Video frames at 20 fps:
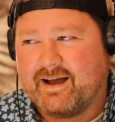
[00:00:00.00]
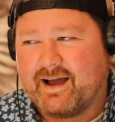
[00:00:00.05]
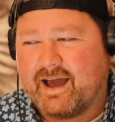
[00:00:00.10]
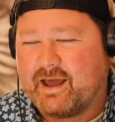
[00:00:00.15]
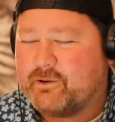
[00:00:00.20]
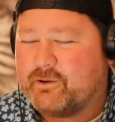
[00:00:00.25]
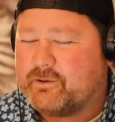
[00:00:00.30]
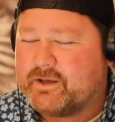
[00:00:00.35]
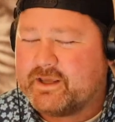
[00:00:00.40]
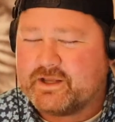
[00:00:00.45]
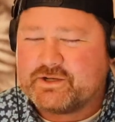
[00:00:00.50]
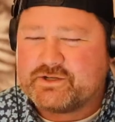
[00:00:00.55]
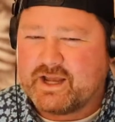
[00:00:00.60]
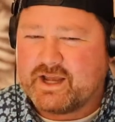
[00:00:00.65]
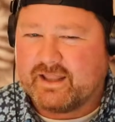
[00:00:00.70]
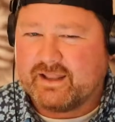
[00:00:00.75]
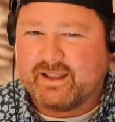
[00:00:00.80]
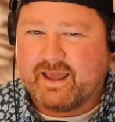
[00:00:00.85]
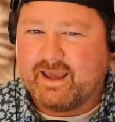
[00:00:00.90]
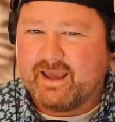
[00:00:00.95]
I don't get
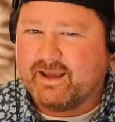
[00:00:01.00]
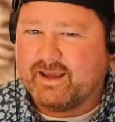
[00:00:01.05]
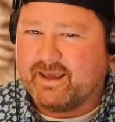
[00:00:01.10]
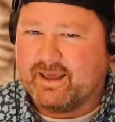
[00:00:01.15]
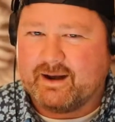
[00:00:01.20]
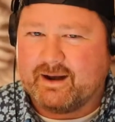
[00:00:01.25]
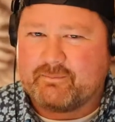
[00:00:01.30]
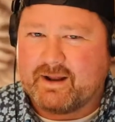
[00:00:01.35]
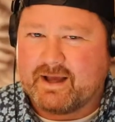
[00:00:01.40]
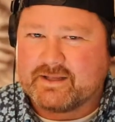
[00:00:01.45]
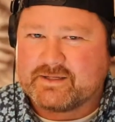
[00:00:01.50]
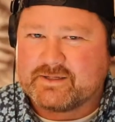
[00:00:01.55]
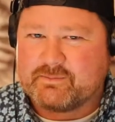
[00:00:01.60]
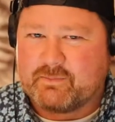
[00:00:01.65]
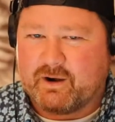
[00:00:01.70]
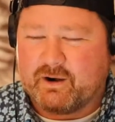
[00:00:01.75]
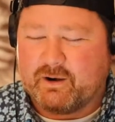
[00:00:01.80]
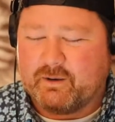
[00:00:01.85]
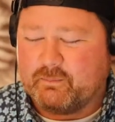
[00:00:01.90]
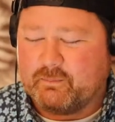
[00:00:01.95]
jet lag and I'm not
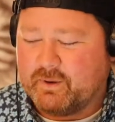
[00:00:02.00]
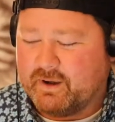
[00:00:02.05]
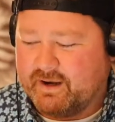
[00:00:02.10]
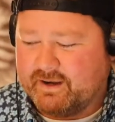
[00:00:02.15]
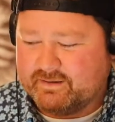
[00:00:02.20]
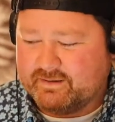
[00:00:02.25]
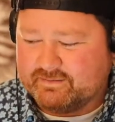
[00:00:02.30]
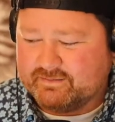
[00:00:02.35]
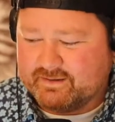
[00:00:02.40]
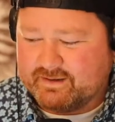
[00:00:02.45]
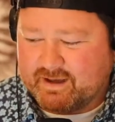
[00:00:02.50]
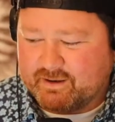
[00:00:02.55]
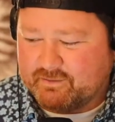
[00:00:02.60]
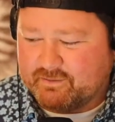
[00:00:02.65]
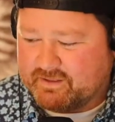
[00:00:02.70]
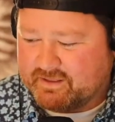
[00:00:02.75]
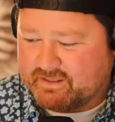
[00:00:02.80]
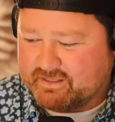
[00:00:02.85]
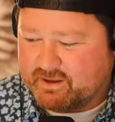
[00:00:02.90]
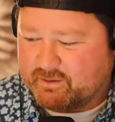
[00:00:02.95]
smart, but I
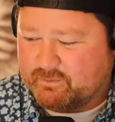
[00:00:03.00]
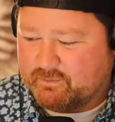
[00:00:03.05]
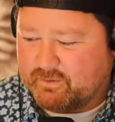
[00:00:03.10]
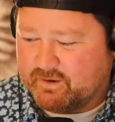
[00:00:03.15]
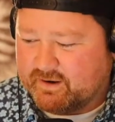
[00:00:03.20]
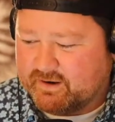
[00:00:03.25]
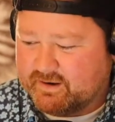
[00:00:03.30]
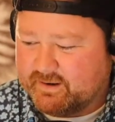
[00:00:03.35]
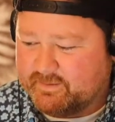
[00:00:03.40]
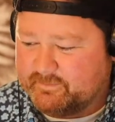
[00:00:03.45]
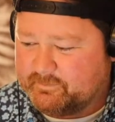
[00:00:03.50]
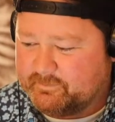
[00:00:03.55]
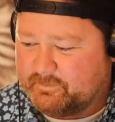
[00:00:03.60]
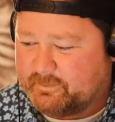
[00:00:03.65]
don't think that'll work.